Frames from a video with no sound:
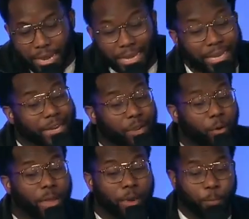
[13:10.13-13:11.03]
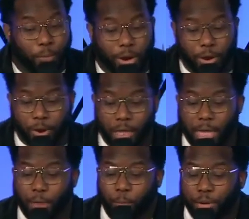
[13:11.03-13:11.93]
getting away in prayer
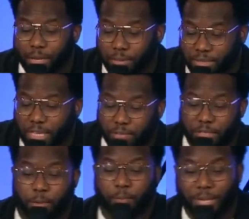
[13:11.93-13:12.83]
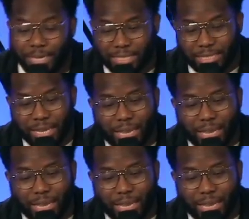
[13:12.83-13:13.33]
and putting themselves in a place